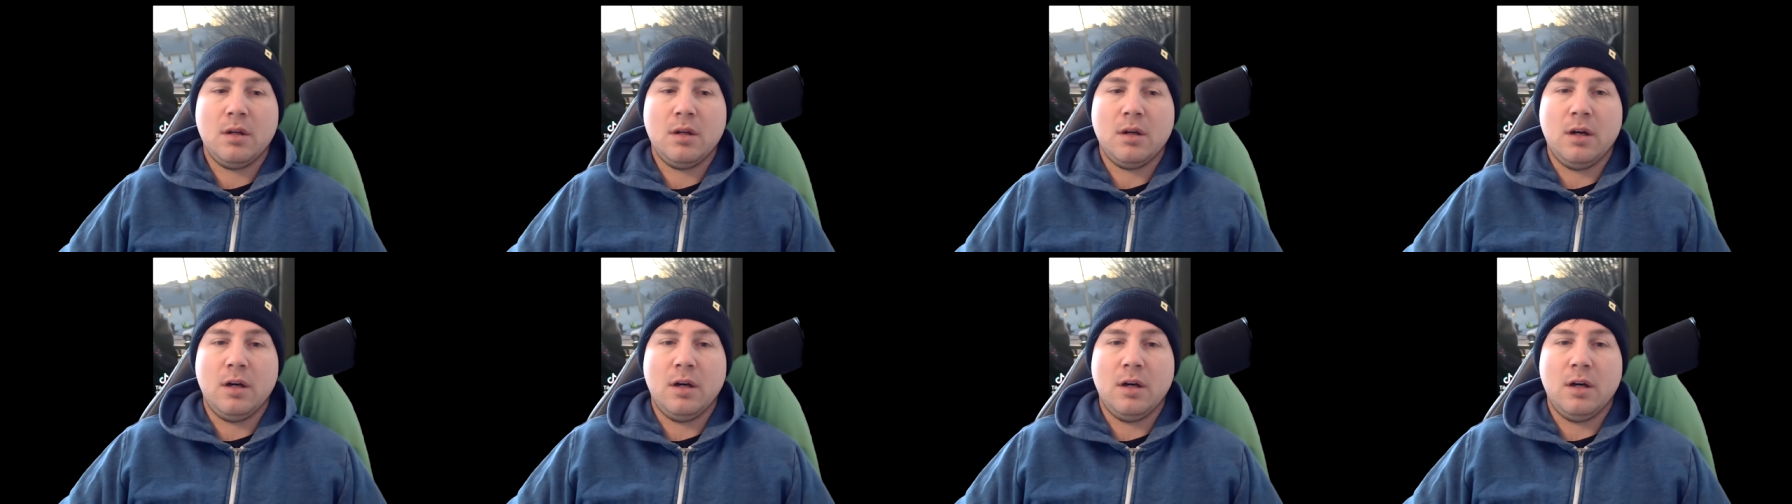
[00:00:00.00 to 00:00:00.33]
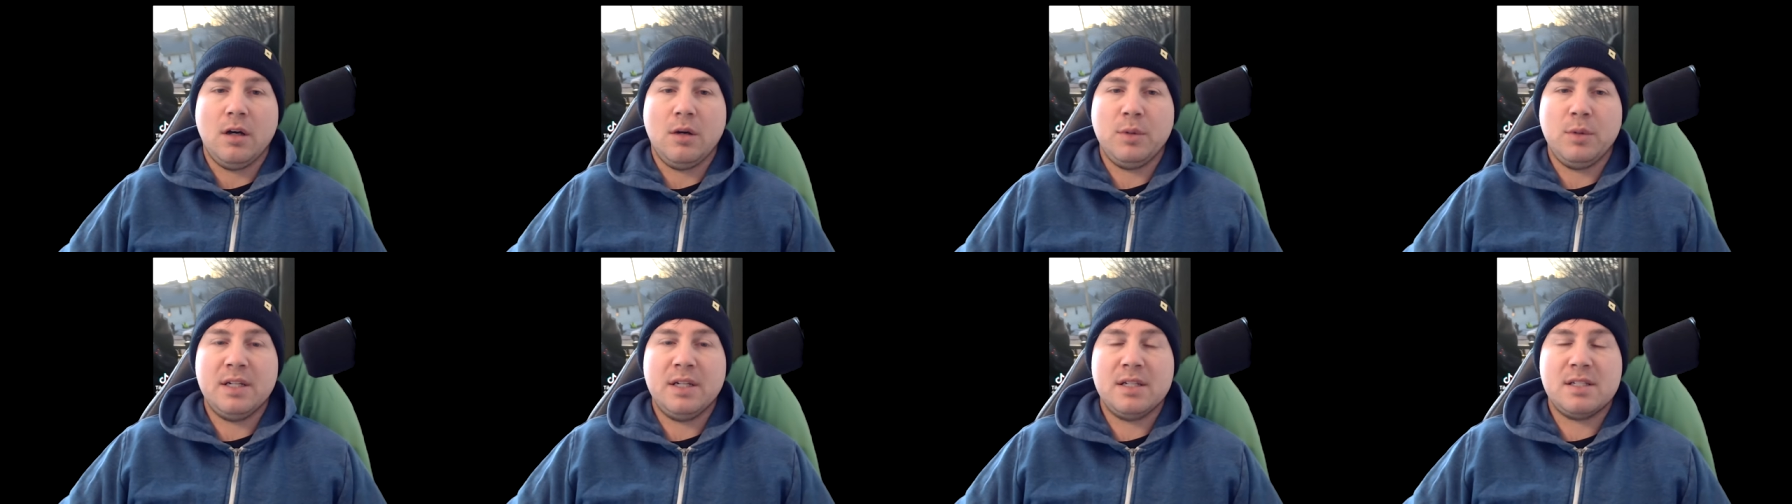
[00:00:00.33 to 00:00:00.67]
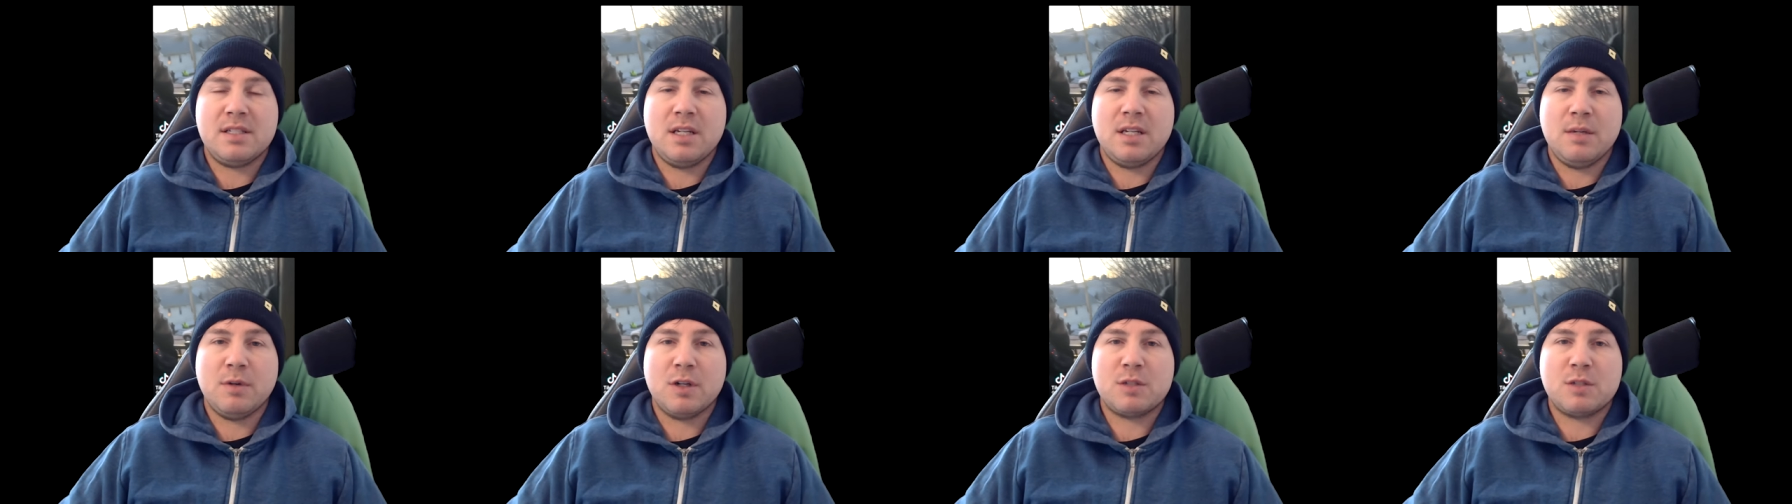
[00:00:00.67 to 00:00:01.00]
We didn't
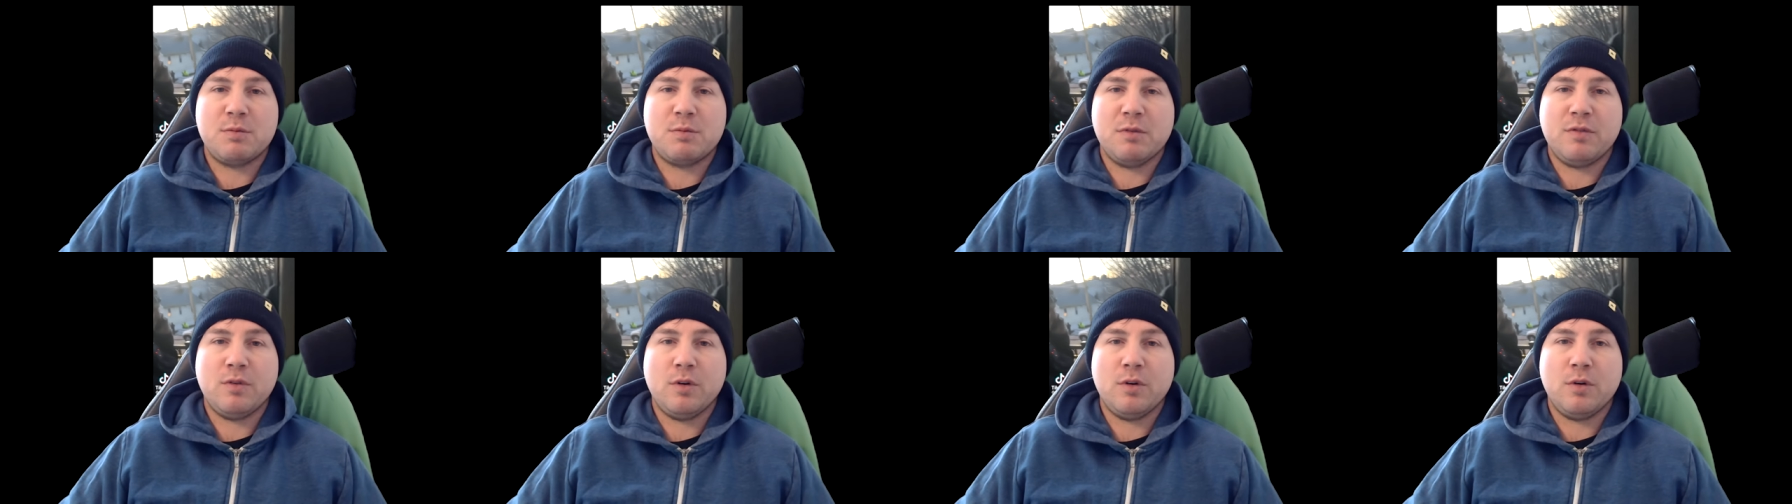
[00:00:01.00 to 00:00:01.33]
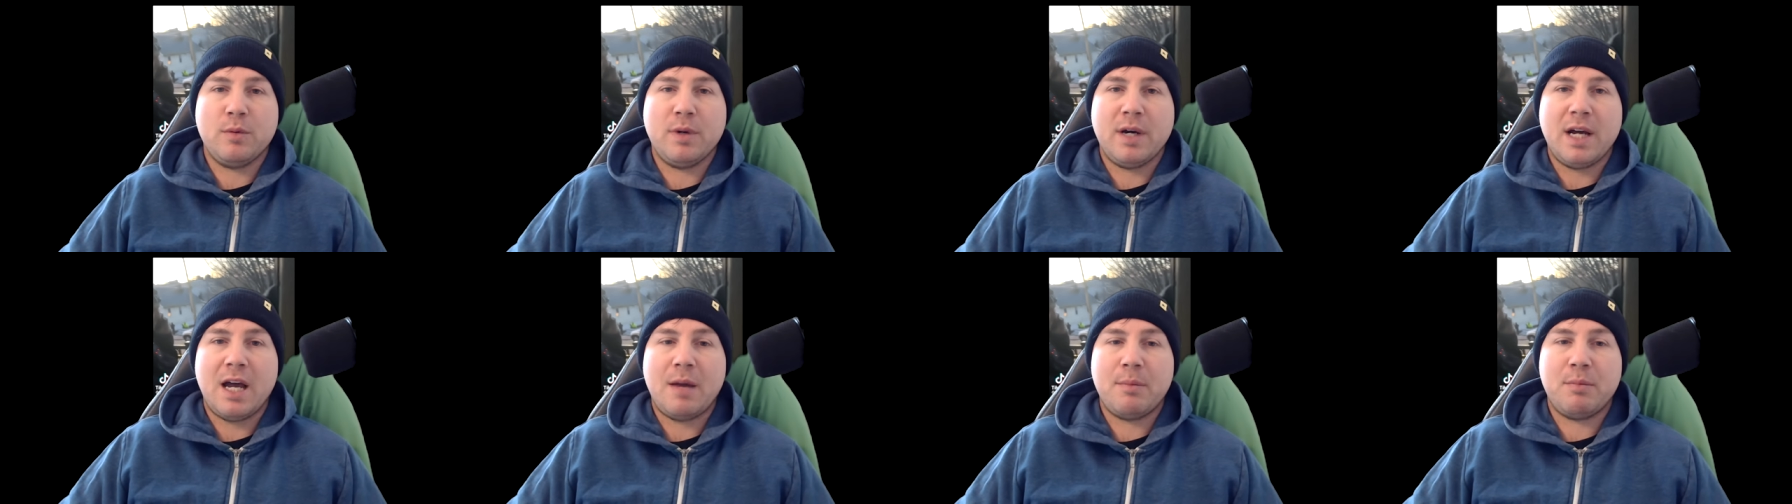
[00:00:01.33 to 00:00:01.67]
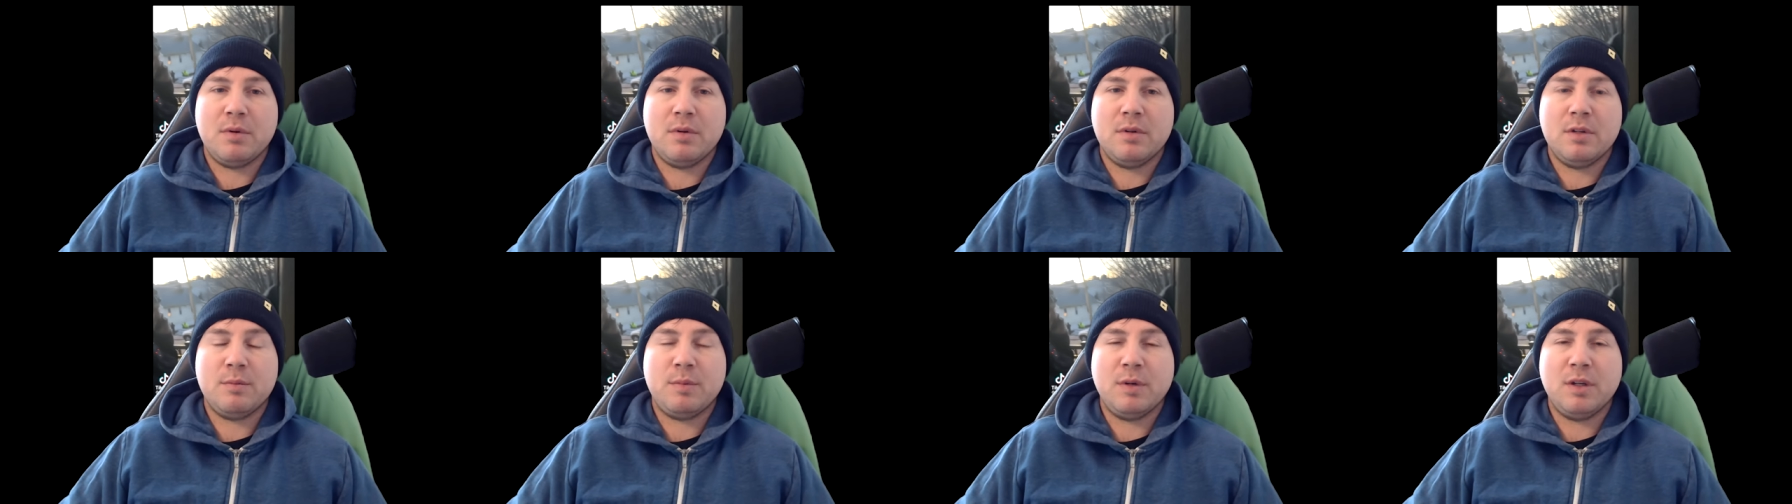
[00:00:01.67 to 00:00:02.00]
see much before what
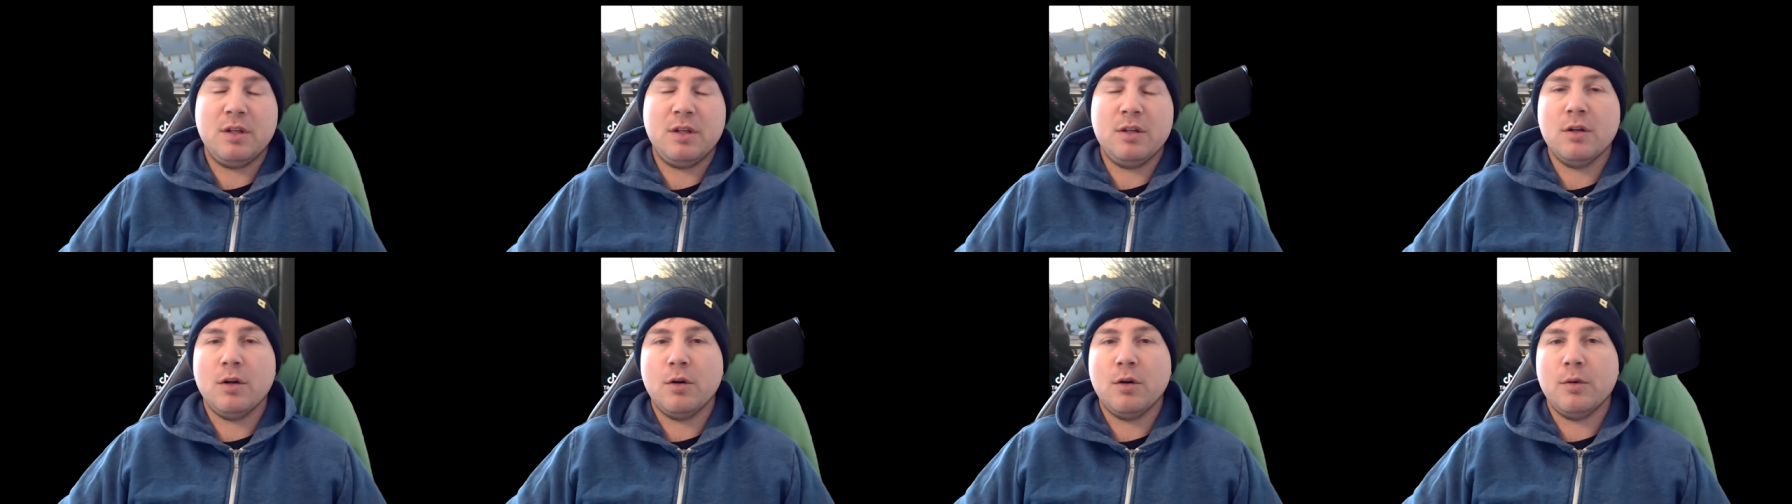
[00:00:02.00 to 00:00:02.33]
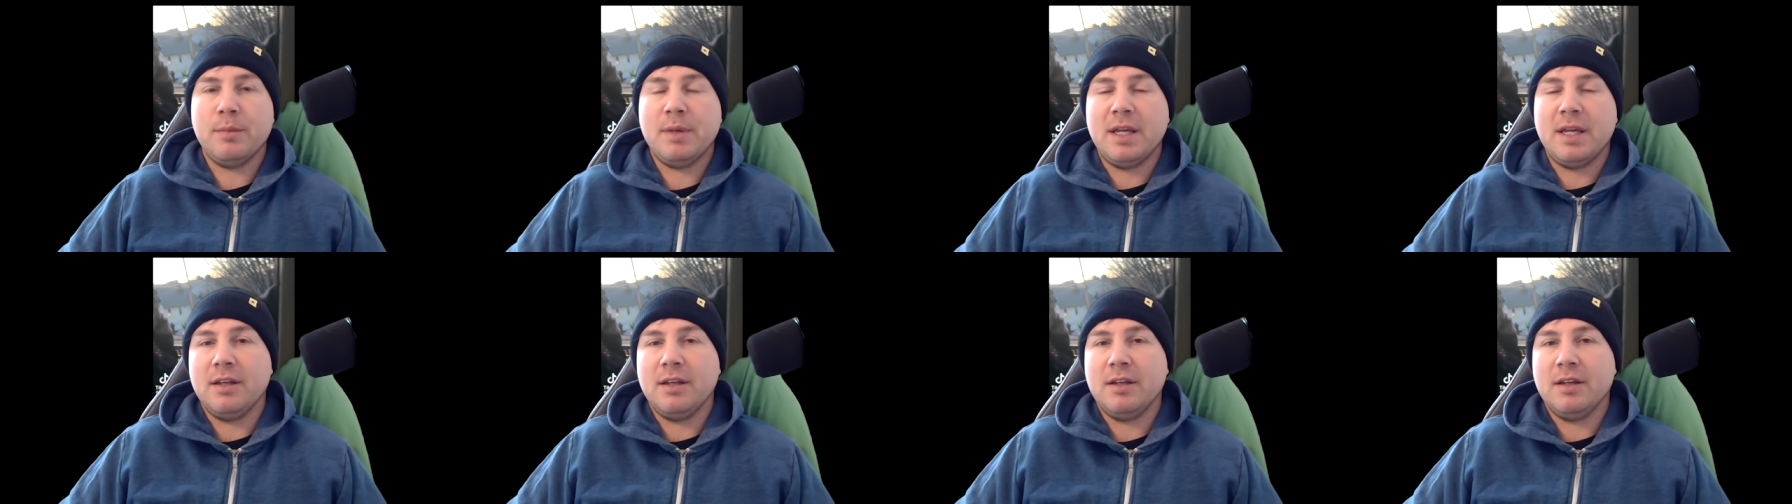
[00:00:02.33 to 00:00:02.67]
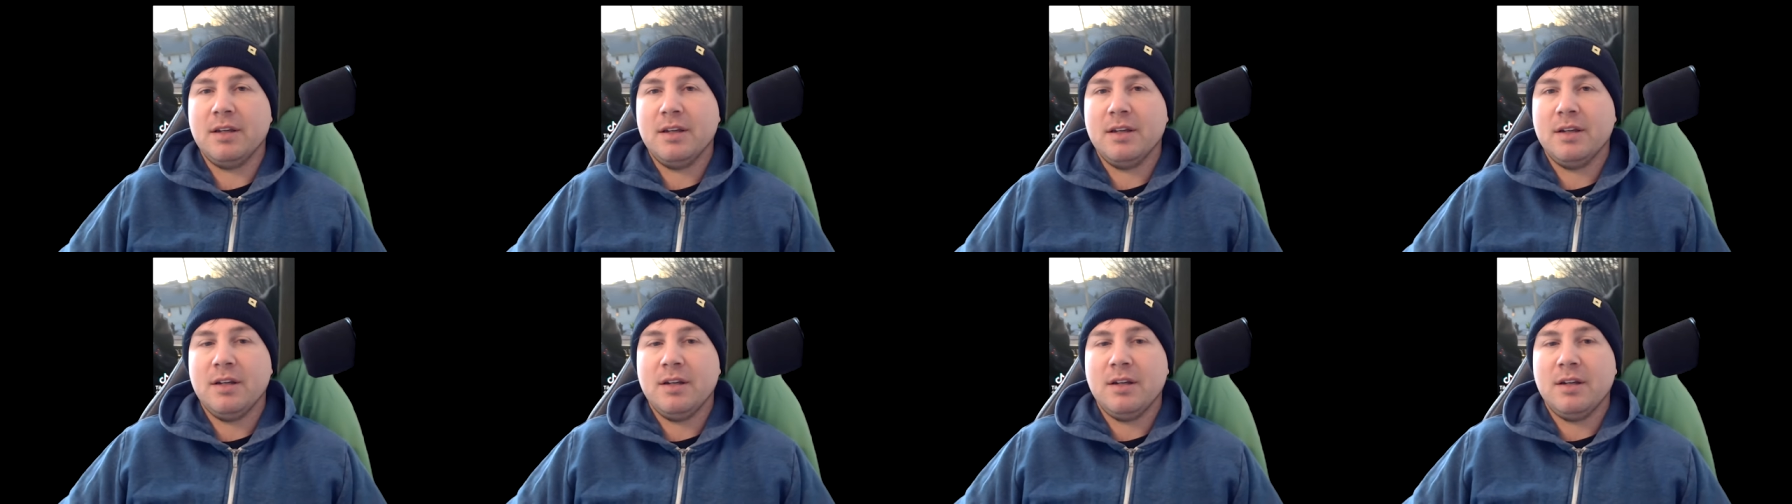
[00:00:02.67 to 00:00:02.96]
happened, but you know me.